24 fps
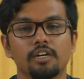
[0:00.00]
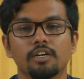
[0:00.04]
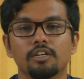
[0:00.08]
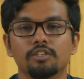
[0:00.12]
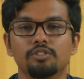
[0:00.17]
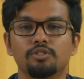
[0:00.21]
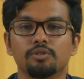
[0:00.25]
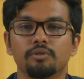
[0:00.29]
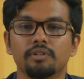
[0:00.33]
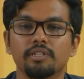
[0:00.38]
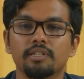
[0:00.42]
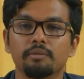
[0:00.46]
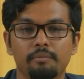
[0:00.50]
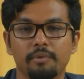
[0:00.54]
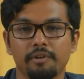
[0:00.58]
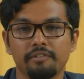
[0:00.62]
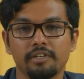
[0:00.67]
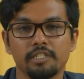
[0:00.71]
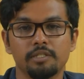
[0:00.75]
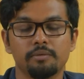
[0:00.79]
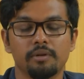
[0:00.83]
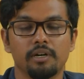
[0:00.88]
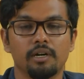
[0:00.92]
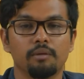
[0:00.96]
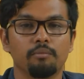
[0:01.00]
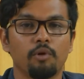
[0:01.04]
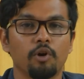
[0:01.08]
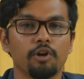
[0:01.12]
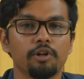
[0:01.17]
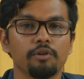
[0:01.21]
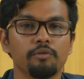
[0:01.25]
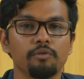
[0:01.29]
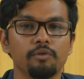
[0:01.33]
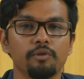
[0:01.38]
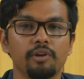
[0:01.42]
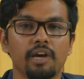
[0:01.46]
So in the previous
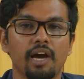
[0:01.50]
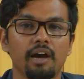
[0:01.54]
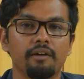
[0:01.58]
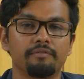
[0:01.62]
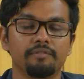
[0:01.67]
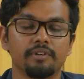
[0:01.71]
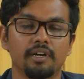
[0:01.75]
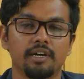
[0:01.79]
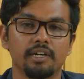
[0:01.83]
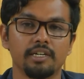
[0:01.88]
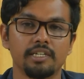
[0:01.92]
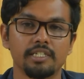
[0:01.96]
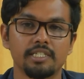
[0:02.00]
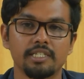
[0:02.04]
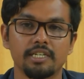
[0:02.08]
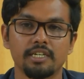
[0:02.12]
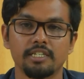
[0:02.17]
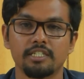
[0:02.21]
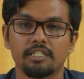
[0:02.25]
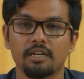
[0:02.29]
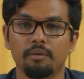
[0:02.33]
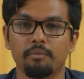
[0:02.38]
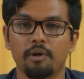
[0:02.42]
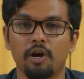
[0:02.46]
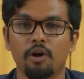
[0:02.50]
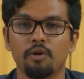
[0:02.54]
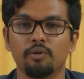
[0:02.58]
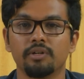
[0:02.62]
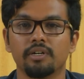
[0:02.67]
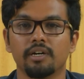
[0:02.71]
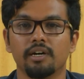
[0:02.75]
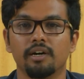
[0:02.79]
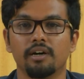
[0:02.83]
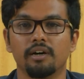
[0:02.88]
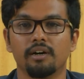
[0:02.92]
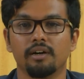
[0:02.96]
module we have discussed about
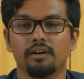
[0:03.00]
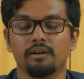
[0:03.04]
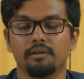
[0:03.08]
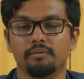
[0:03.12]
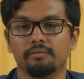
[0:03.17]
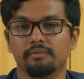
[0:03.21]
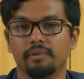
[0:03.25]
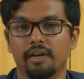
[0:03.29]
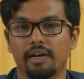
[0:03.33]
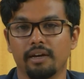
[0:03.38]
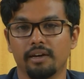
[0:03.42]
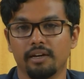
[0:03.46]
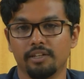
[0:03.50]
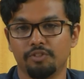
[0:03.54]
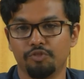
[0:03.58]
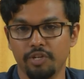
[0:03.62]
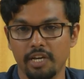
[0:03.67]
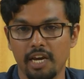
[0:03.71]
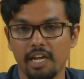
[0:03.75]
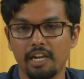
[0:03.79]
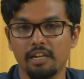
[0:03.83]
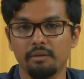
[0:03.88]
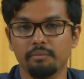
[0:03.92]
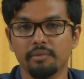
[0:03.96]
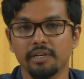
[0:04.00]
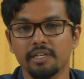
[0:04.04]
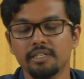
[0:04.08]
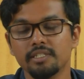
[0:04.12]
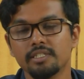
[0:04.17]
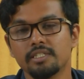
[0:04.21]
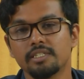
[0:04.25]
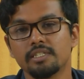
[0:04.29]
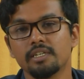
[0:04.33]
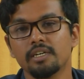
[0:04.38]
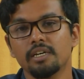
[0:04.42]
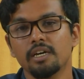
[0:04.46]
three
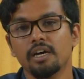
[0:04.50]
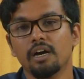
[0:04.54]
elements: